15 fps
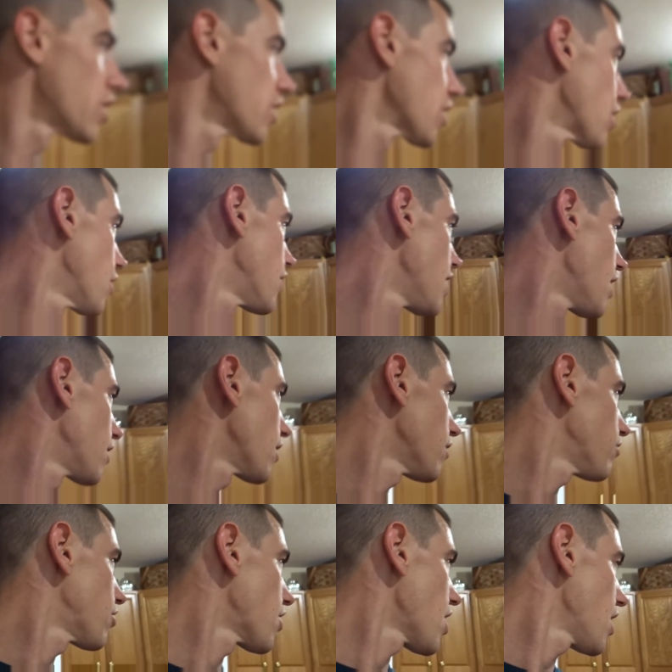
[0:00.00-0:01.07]
going to go down
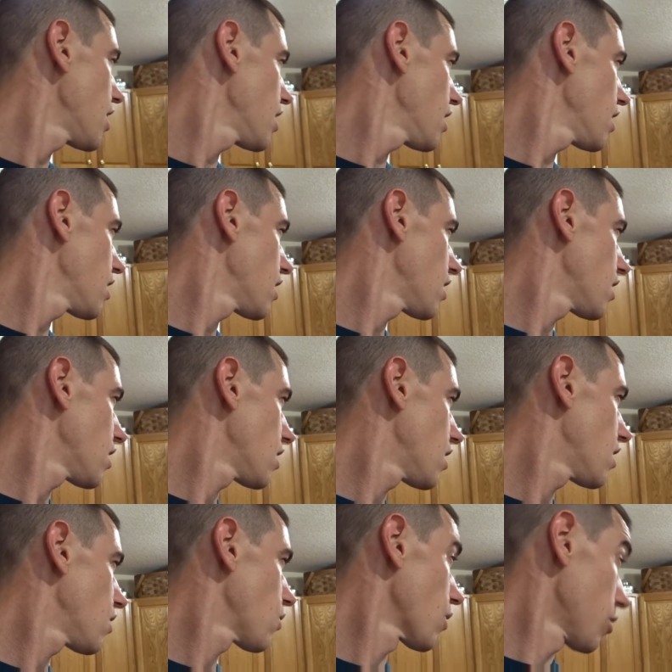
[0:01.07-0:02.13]
on Friday.
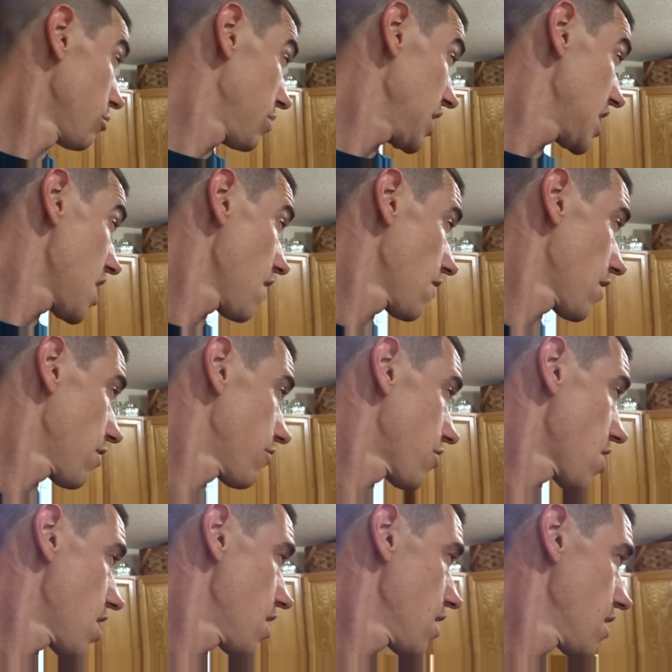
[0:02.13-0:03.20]
We're going to be down there on
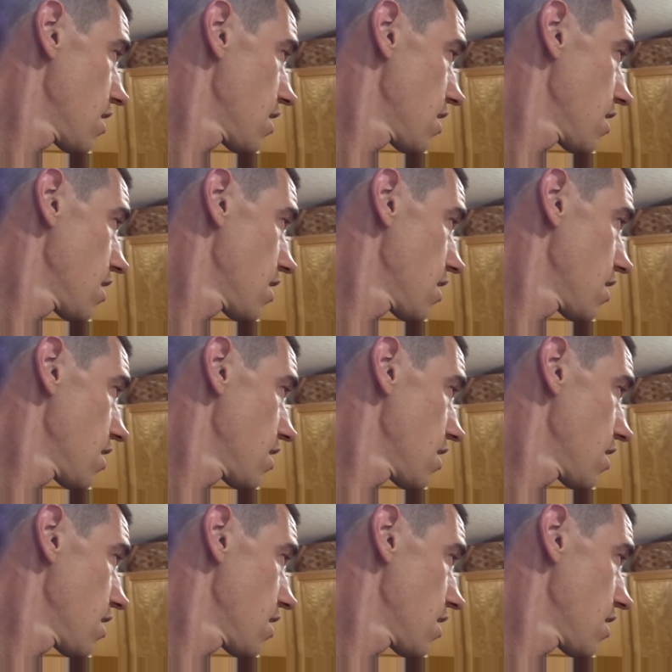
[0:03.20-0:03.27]
Friday?